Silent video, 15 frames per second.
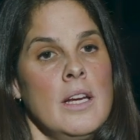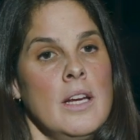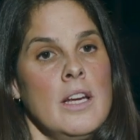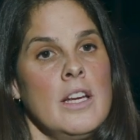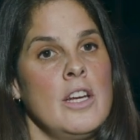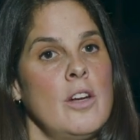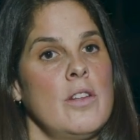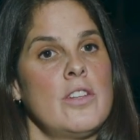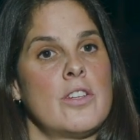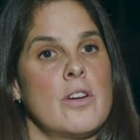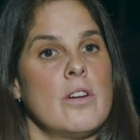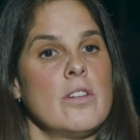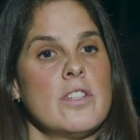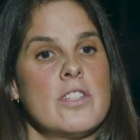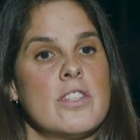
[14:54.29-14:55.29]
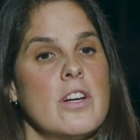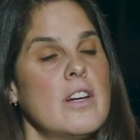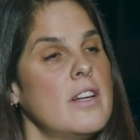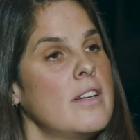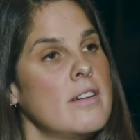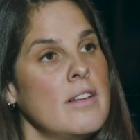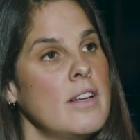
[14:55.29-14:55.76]
you know, this girl just
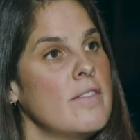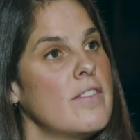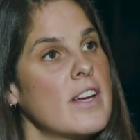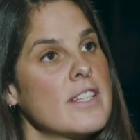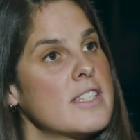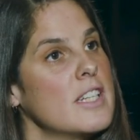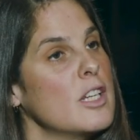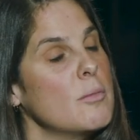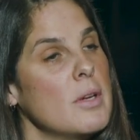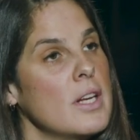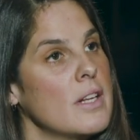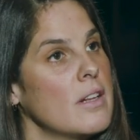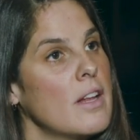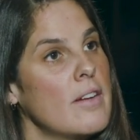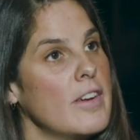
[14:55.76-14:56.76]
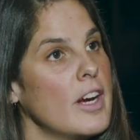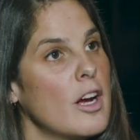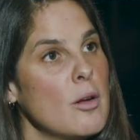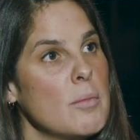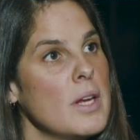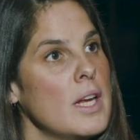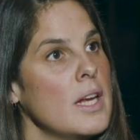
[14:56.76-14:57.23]
started investing me and loving
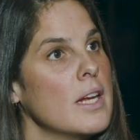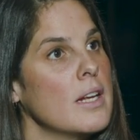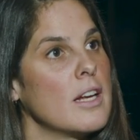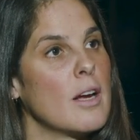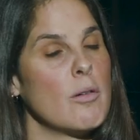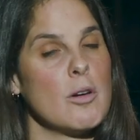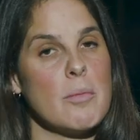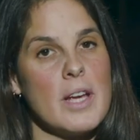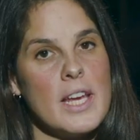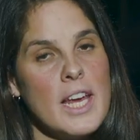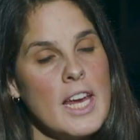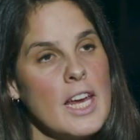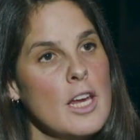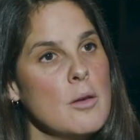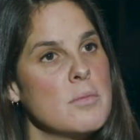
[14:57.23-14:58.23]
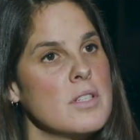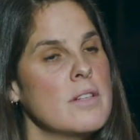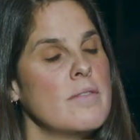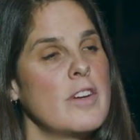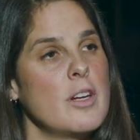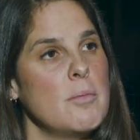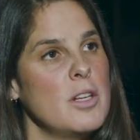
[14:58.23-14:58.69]
on me and coming to my games and
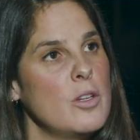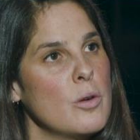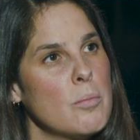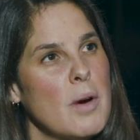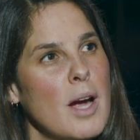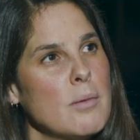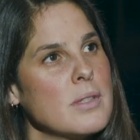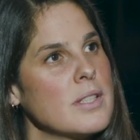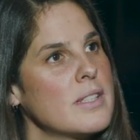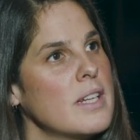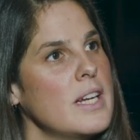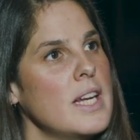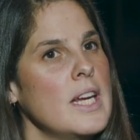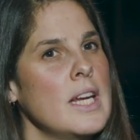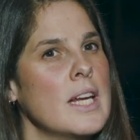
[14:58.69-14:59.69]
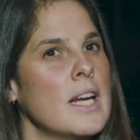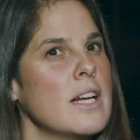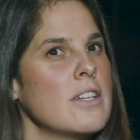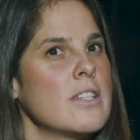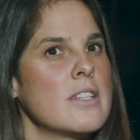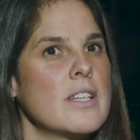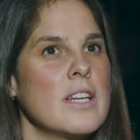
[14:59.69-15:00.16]
inviting me to a Bible study, and I
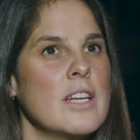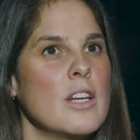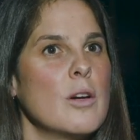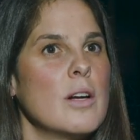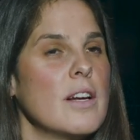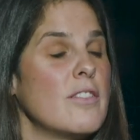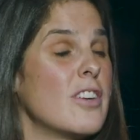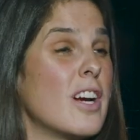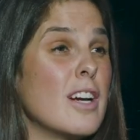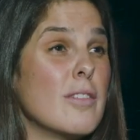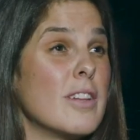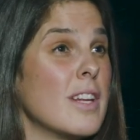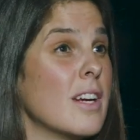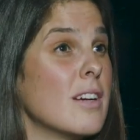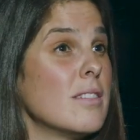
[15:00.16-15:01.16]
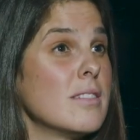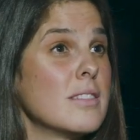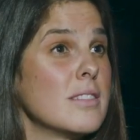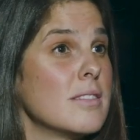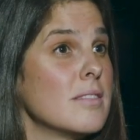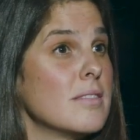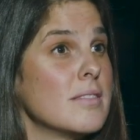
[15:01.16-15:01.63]
was just like, you know what, I've tried everything
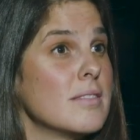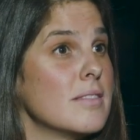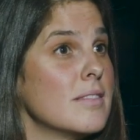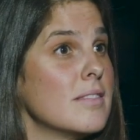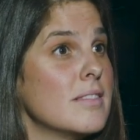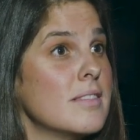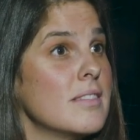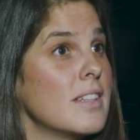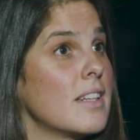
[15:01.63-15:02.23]
else. Like,